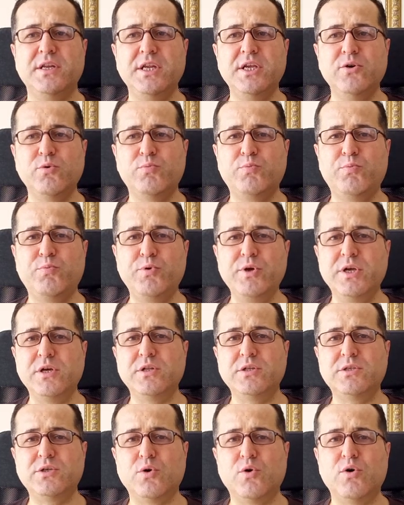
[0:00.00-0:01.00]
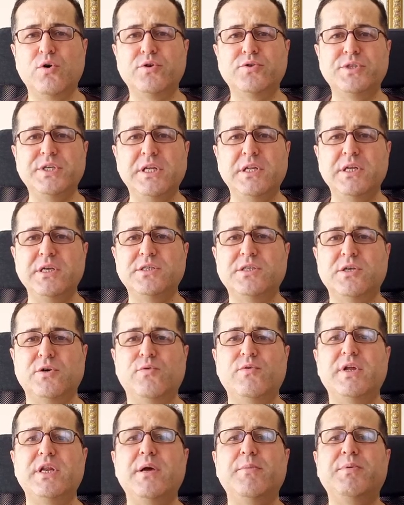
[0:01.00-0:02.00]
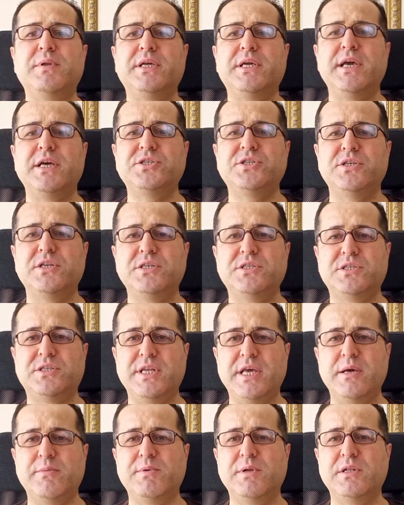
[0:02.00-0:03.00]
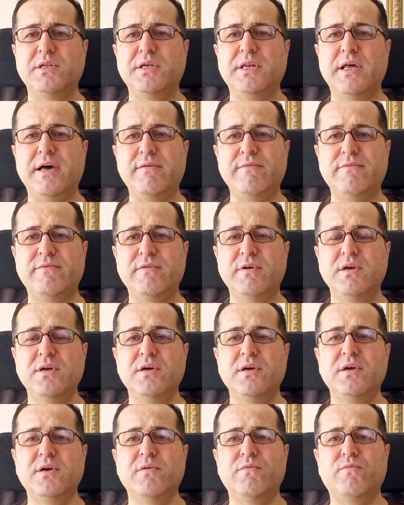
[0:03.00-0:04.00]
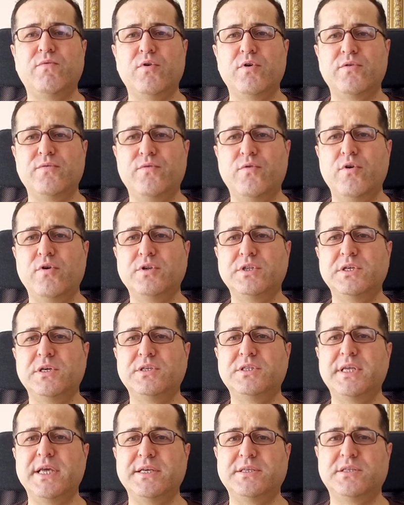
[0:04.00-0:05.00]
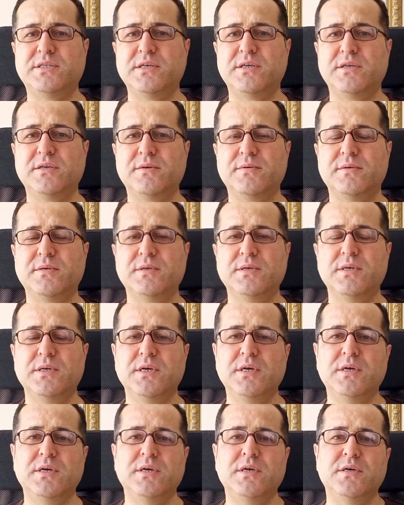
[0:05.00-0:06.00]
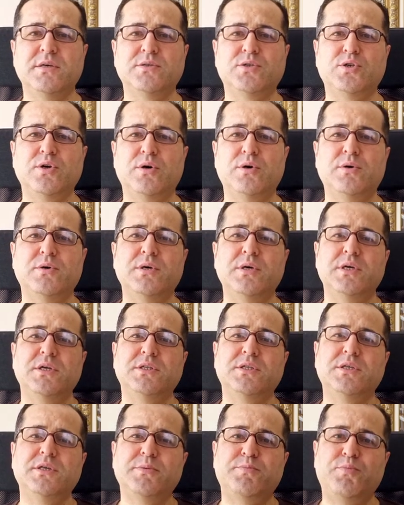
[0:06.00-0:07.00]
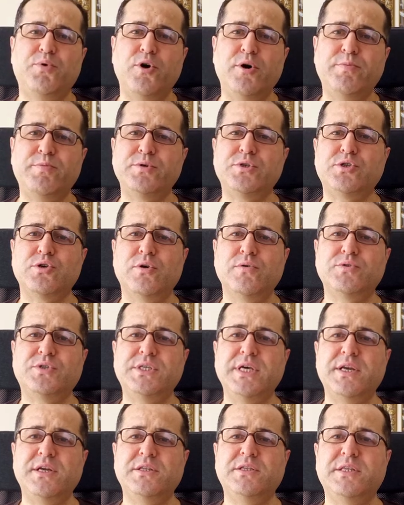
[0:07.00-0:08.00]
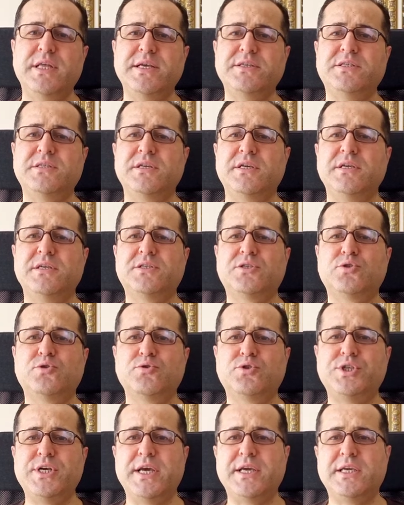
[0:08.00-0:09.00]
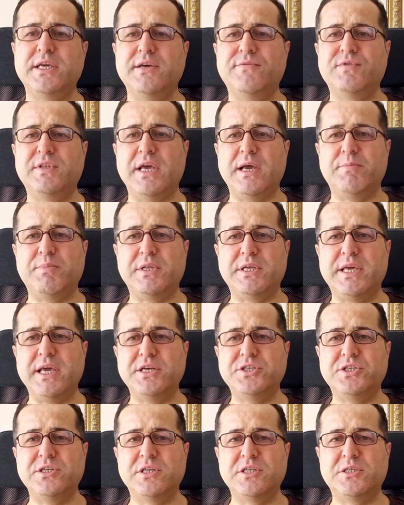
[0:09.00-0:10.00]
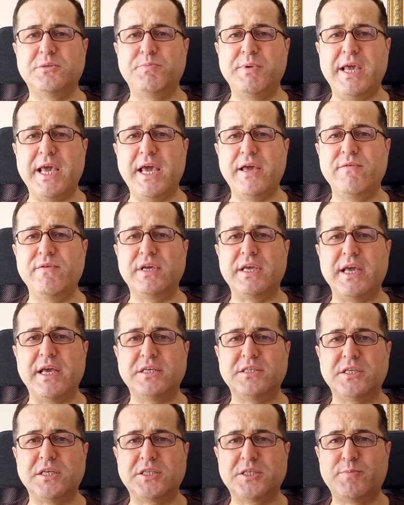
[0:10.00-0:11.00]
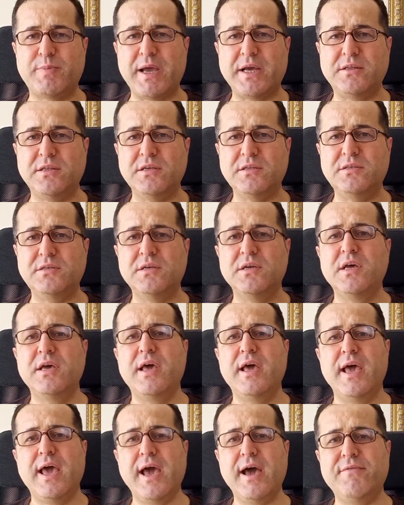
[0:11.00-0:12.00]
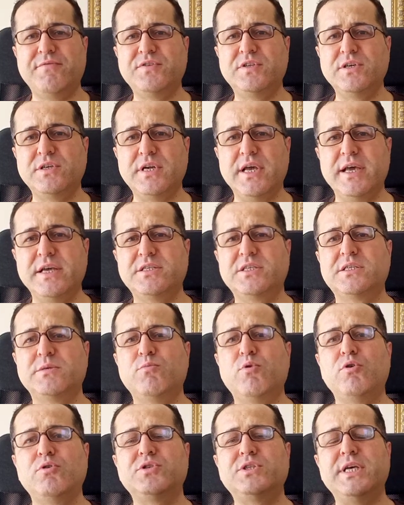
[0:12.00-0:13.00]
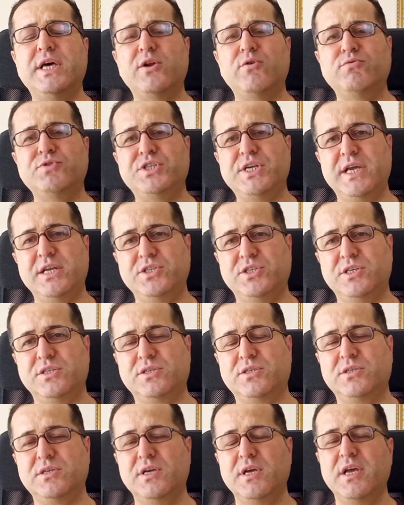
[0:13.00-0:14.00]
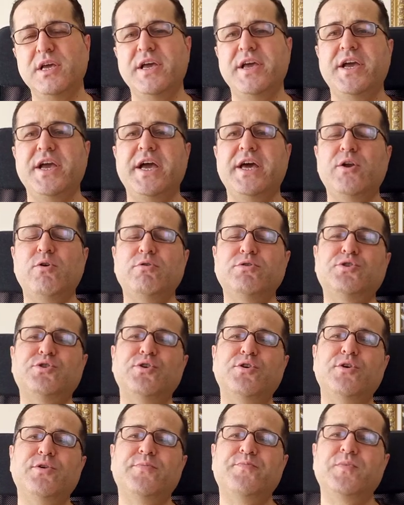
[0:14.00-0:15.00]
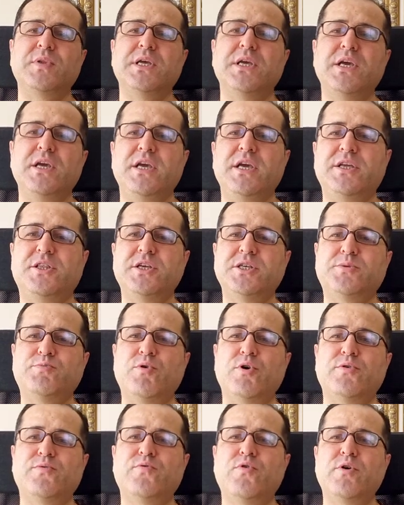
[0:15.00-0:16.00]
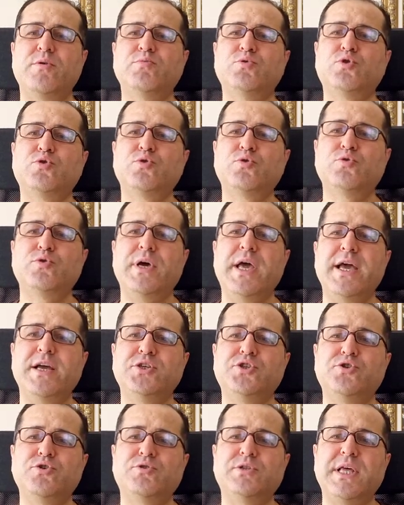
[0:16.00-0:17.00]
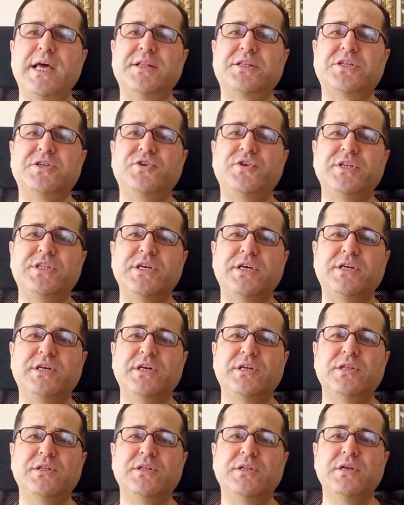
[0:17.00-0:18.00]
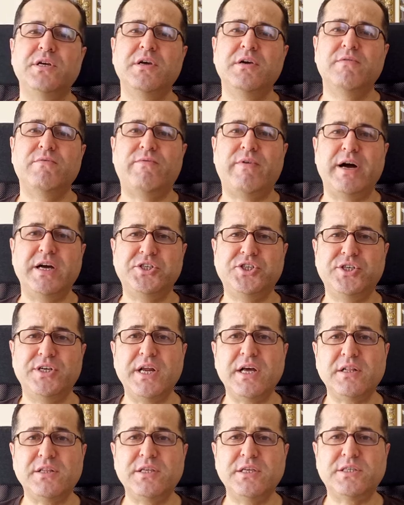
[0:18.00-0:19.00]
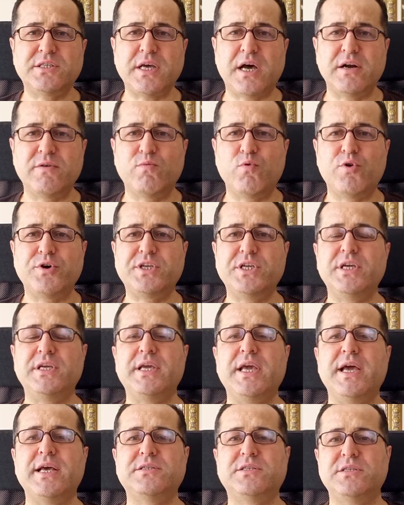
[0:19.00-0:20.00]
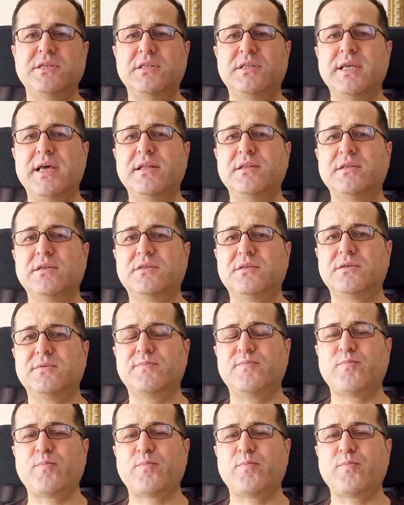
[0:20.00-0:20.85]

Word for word: new build or release of an application is stable enough for further testing. So the purpose of sanity testing is to check if the application is behaving as expected after a small set of changes and also it is performed to ensure that critical functionalities are working as intended.